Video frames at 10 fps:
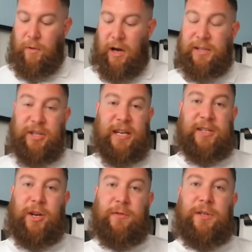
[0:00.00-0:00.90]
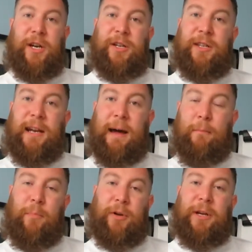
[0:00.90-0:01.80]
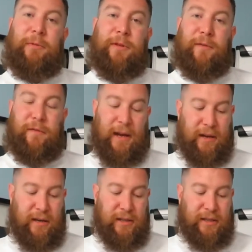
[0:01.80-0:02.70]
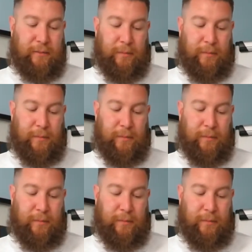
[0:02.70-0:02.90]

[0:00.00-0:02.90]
I suggest don't touch the lamp body with your fingers,